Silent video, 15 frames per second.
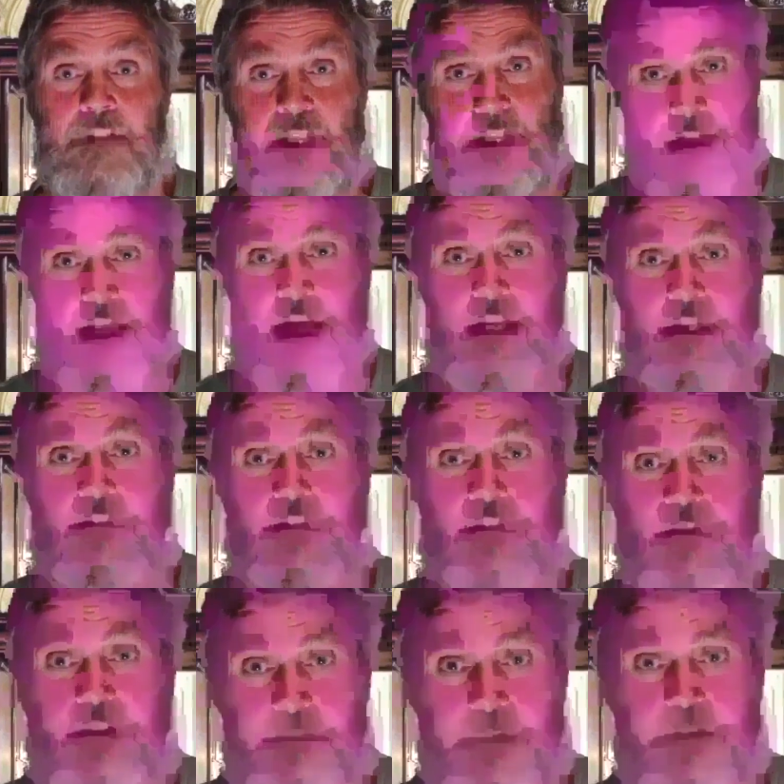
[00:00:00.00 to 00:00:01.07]
What's he the
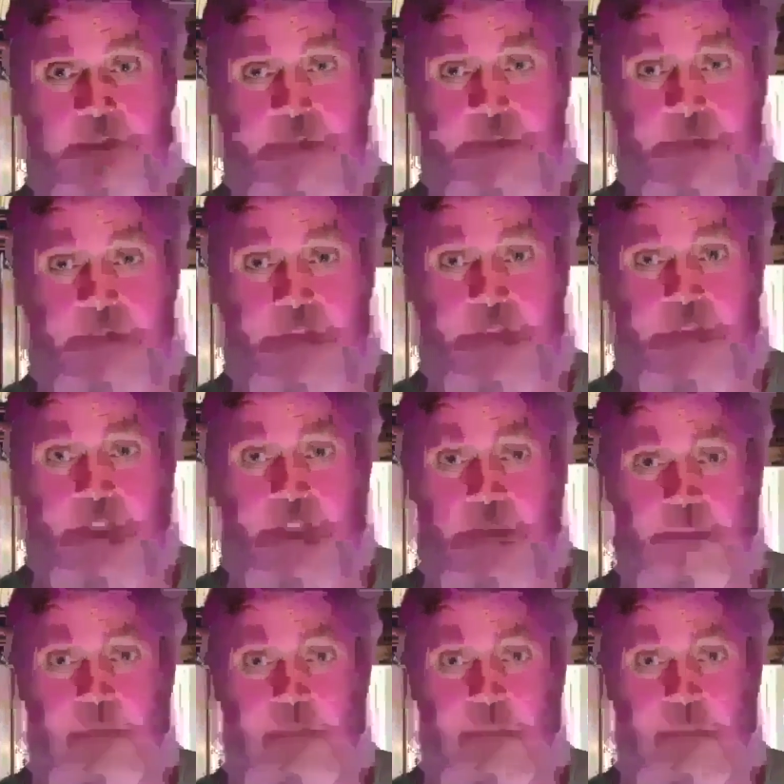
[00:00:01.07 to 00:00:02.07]
messenger of? New covenant.